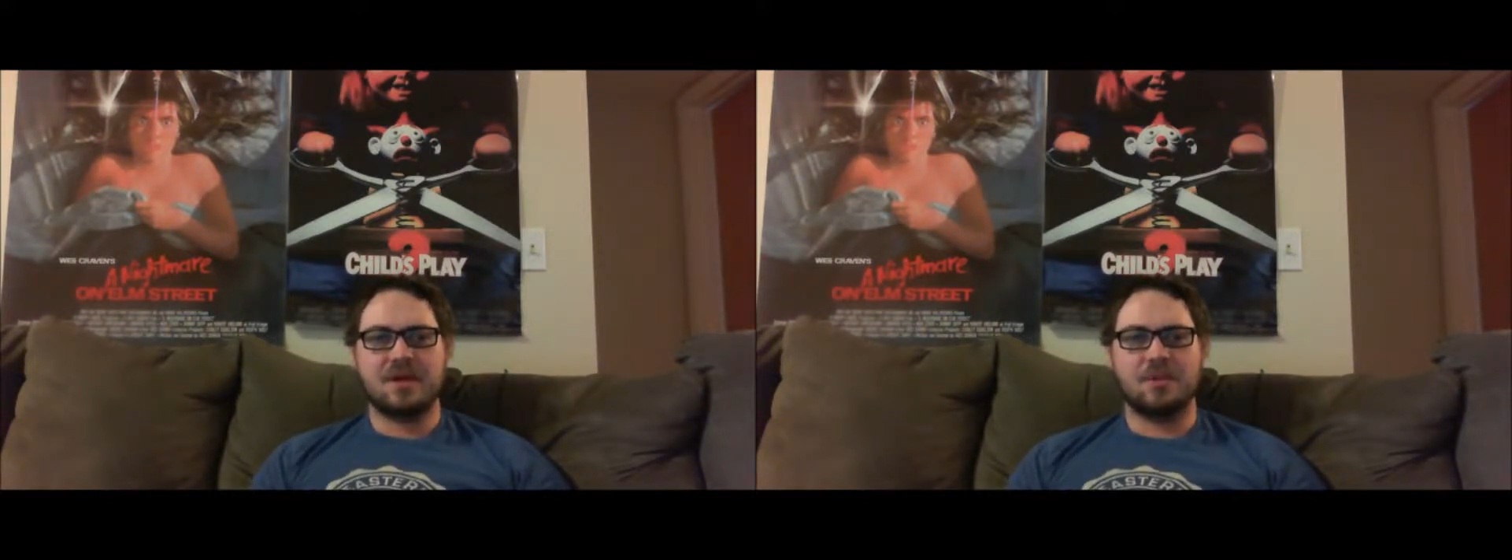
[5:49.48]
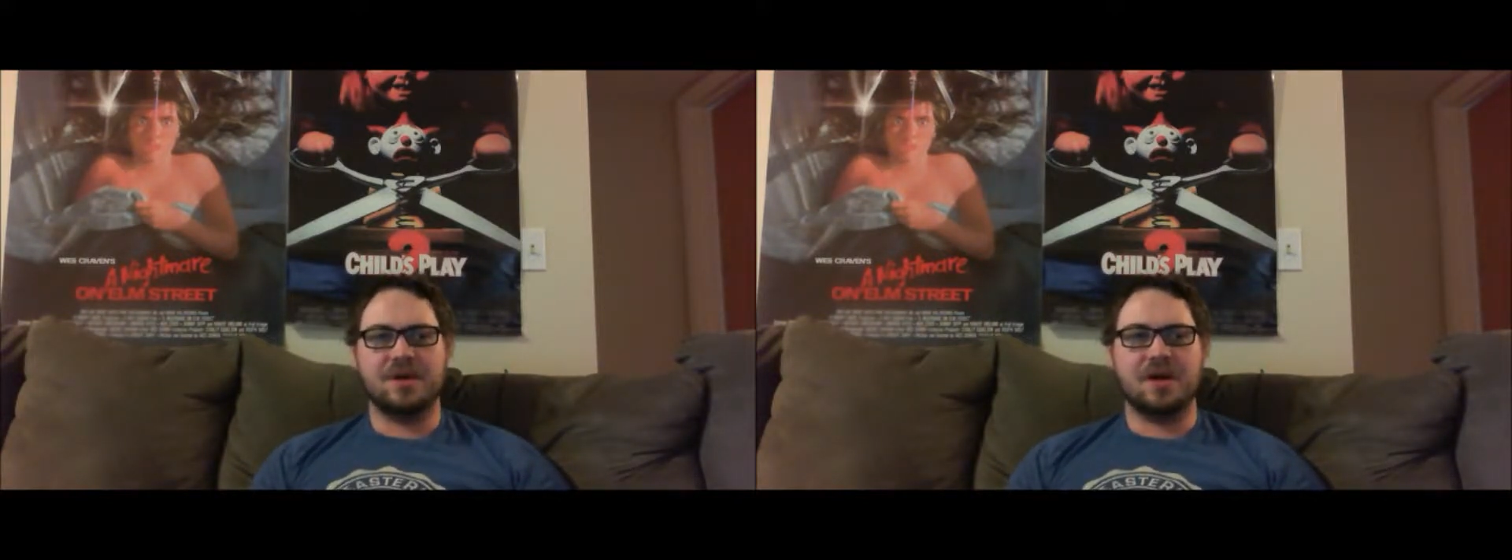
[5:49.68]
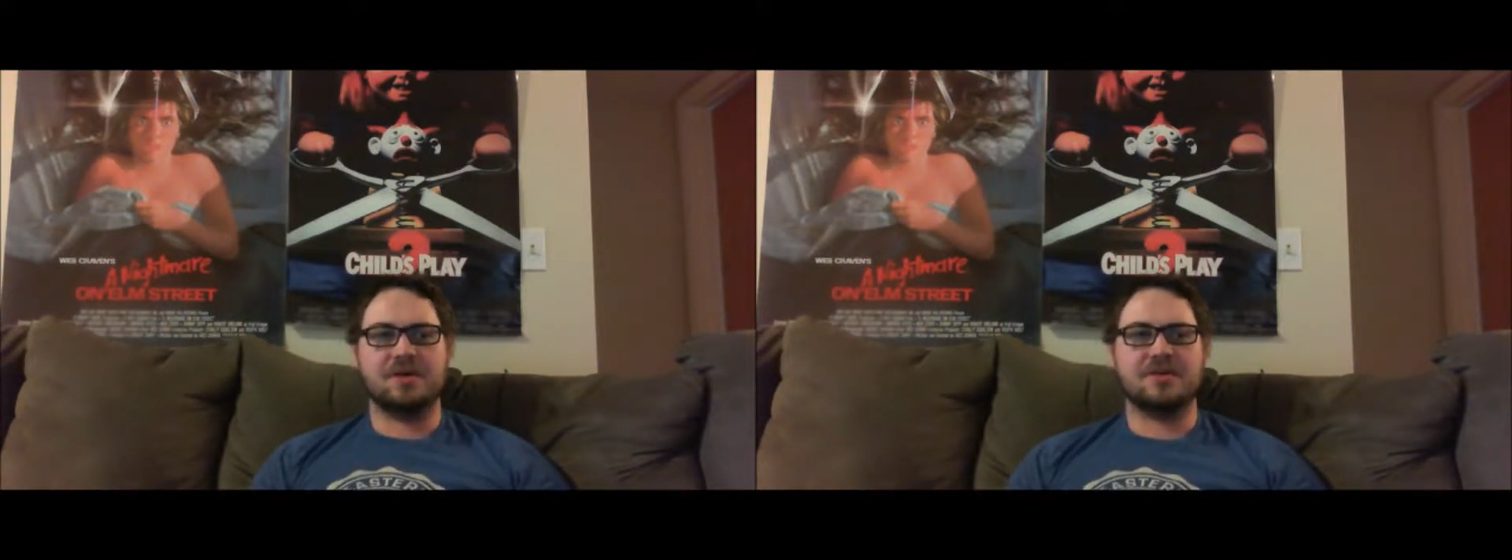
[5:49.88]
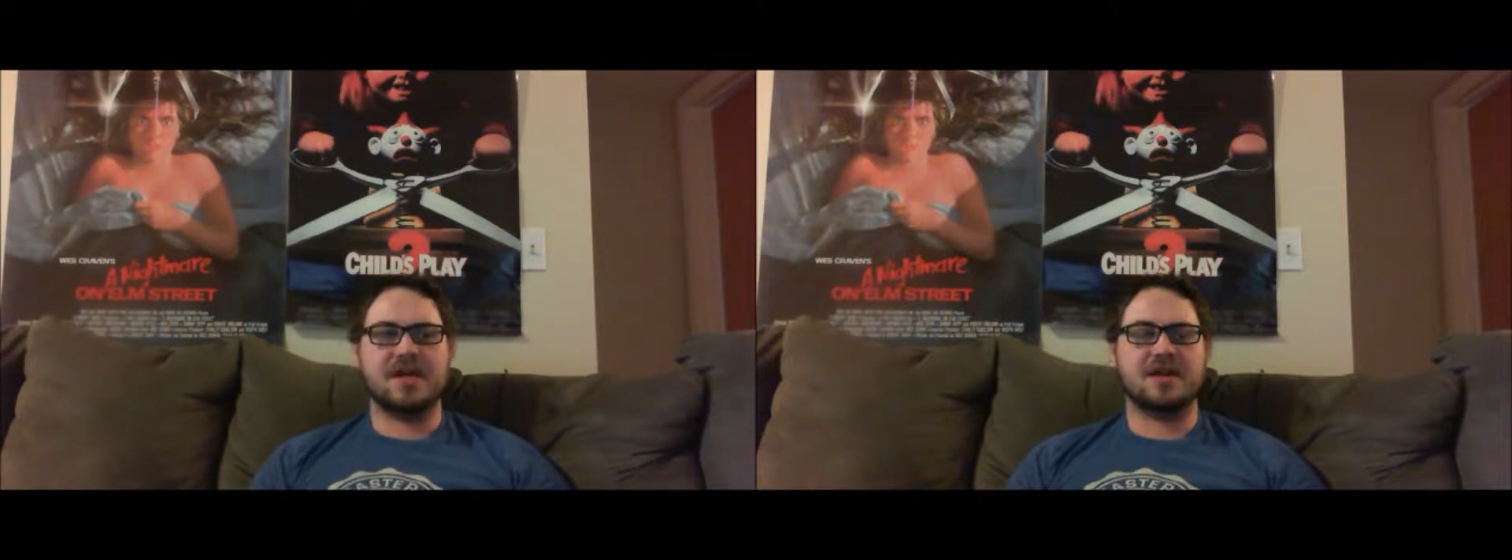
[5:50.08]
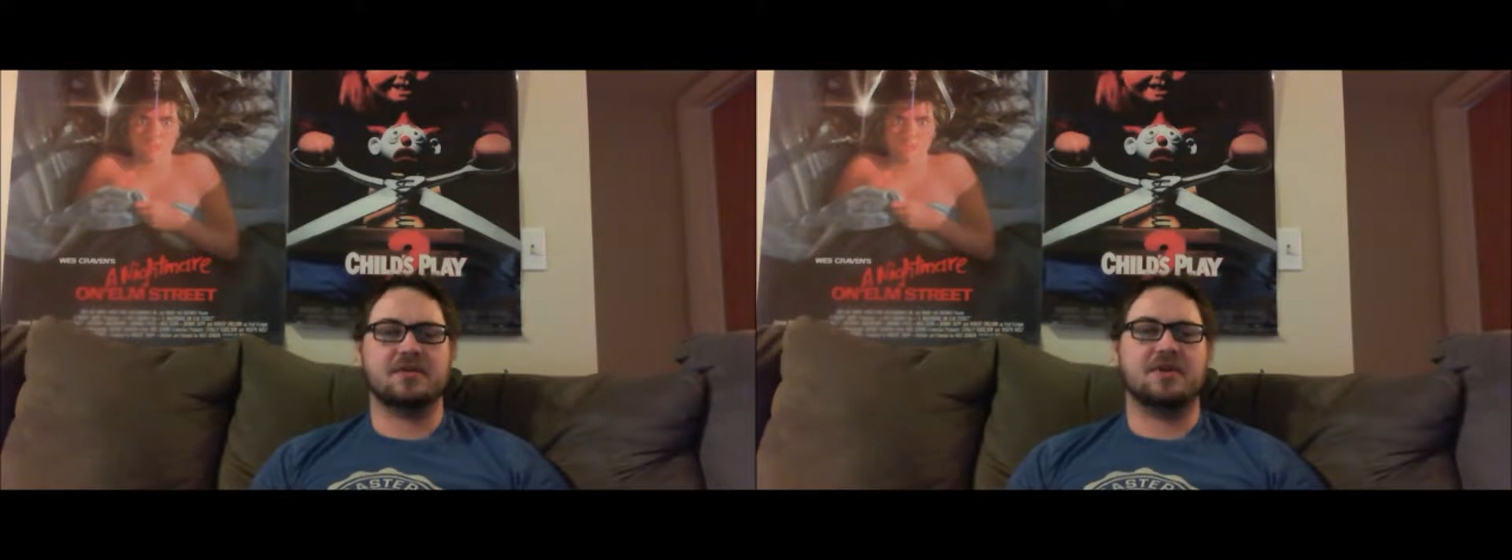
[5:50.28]
when
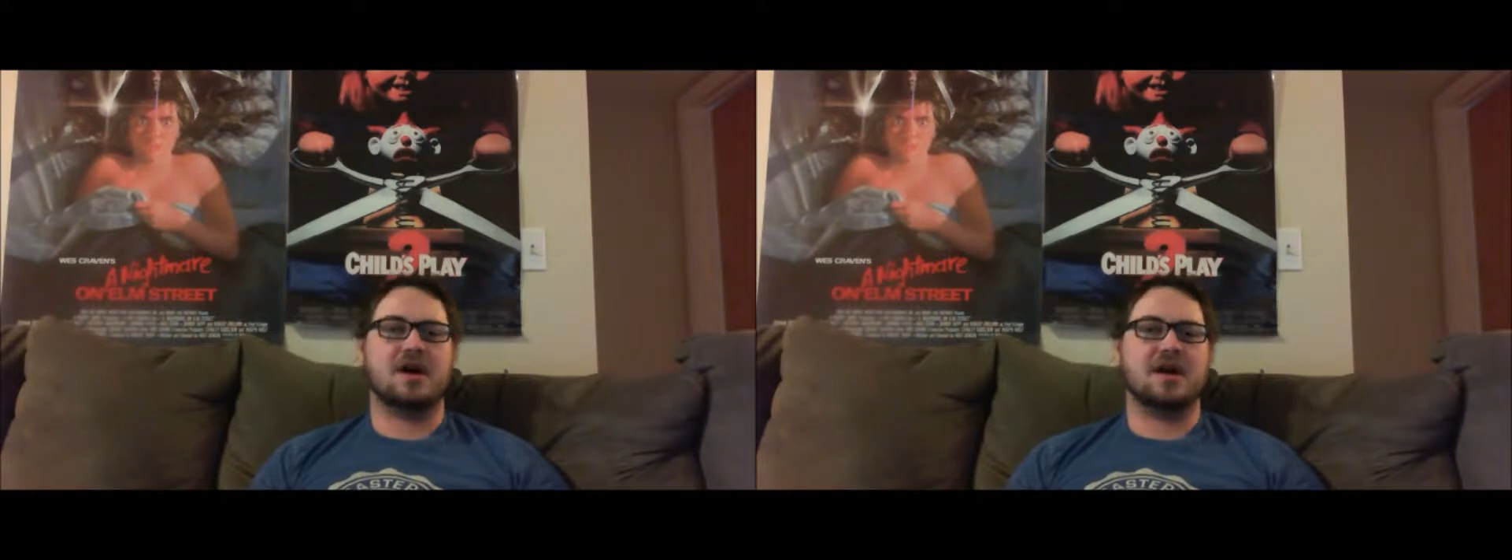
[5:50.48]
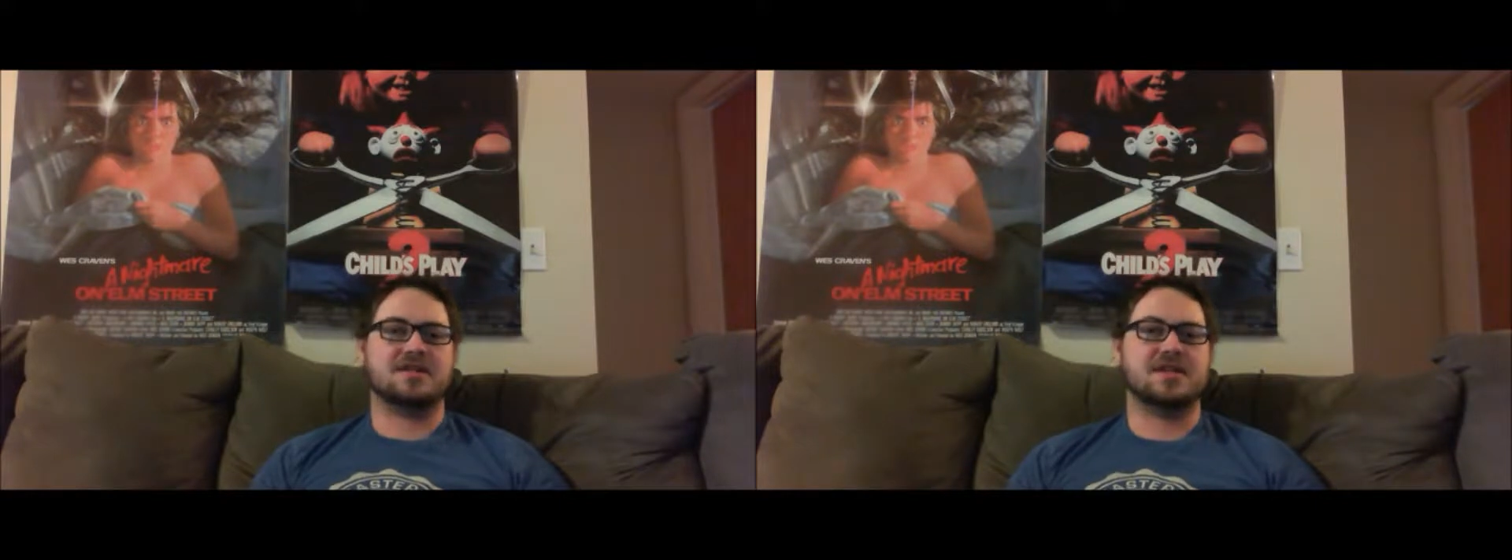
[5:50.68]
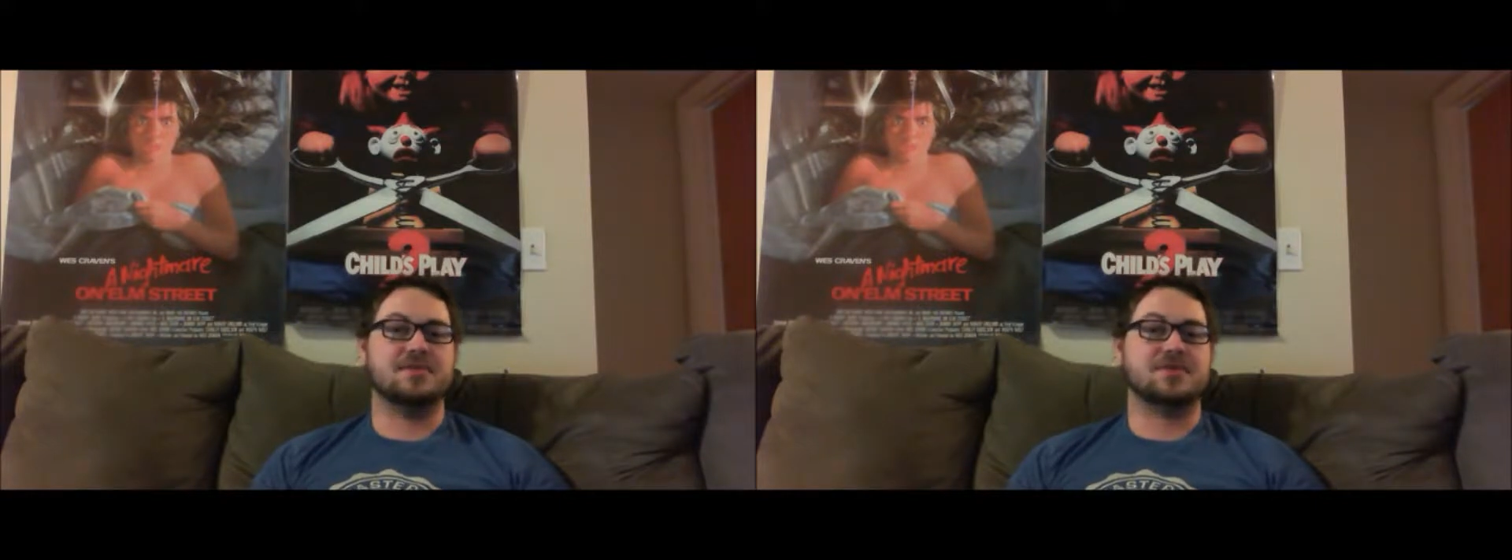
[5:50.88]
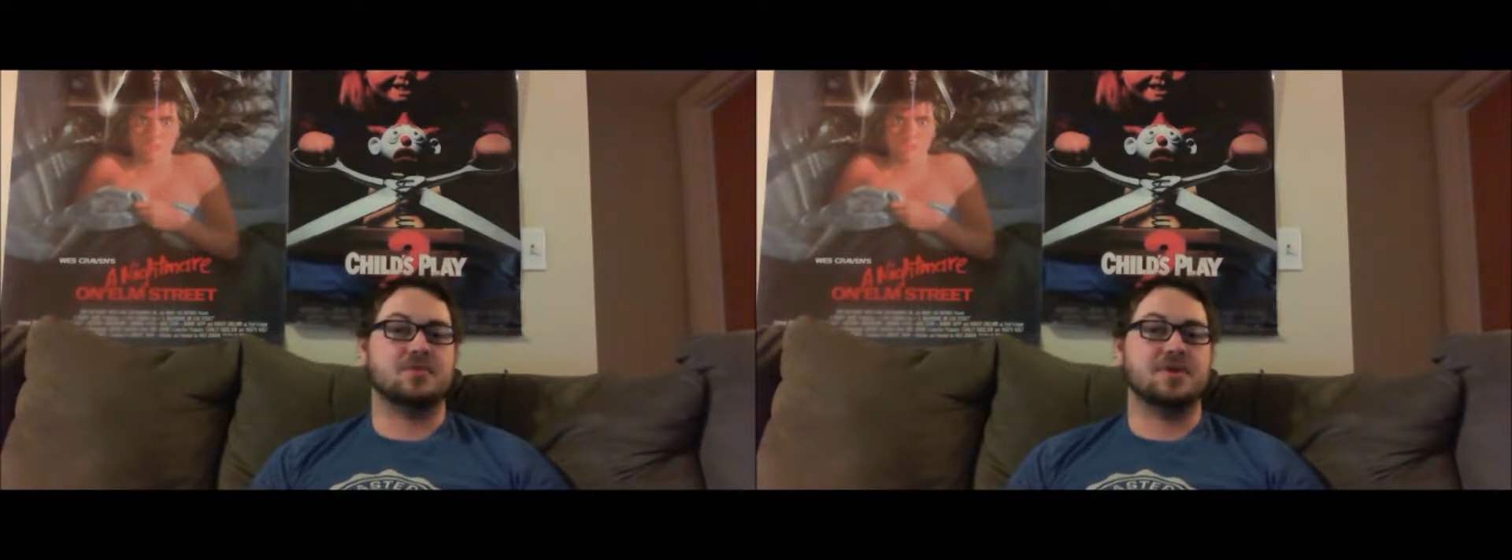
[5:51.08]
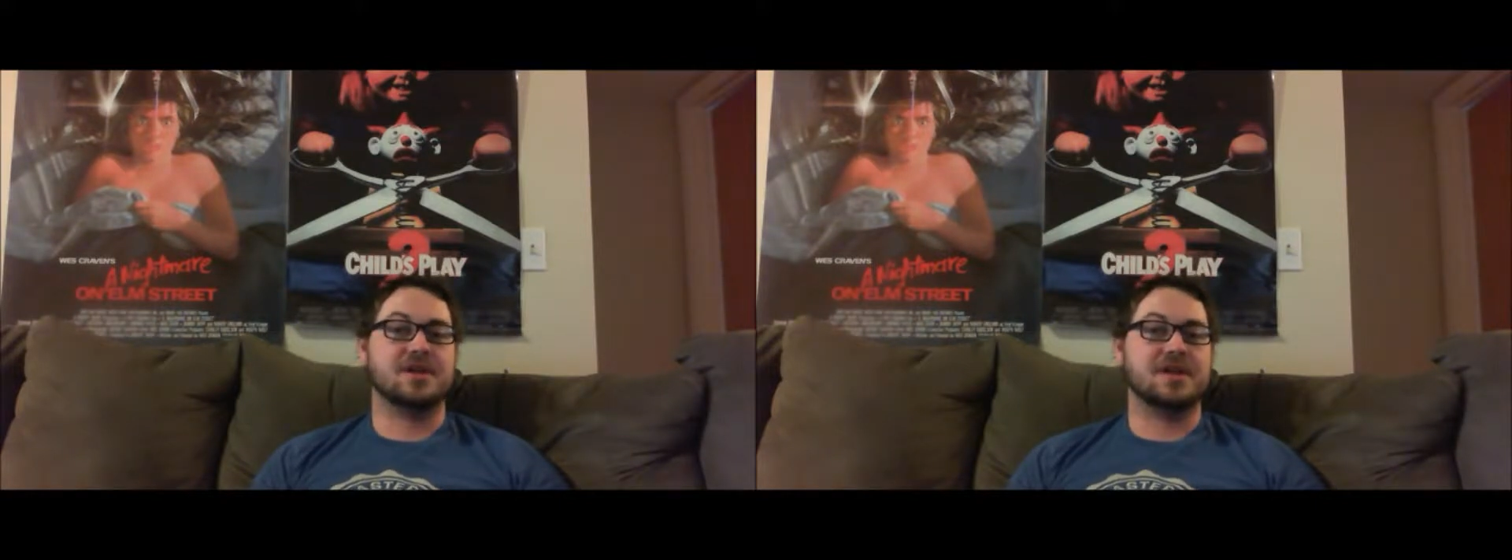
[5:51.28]
Undertaker lost, he was
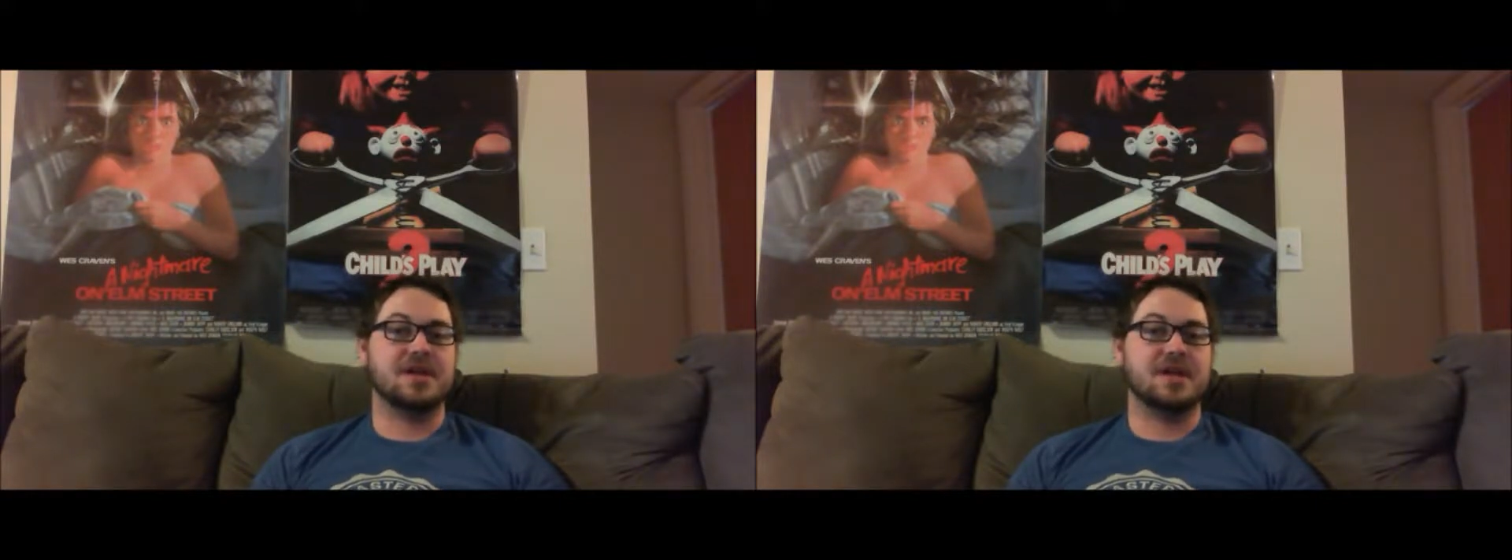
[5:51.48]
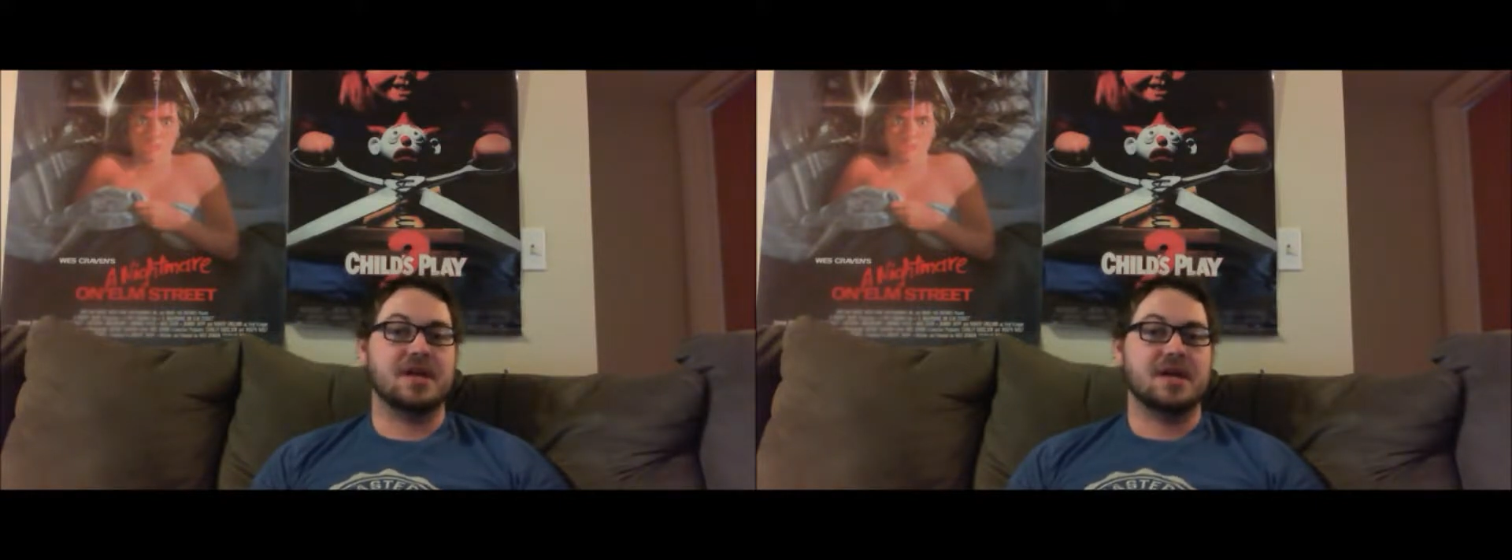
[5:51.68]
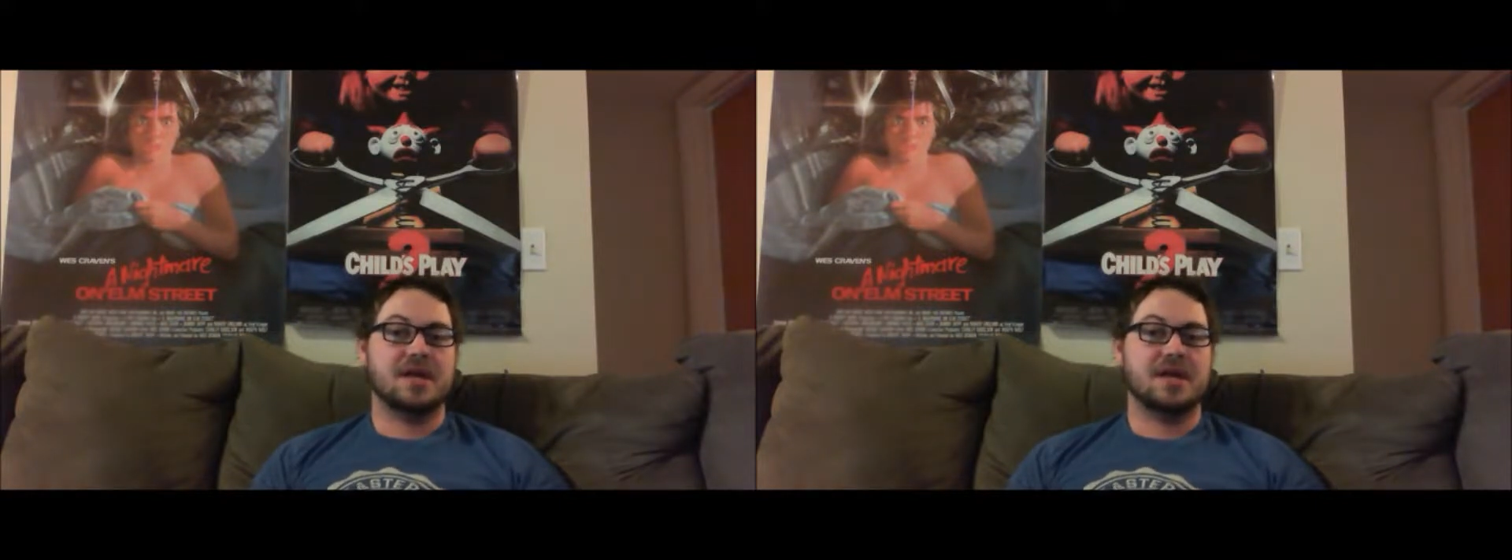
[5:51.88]
really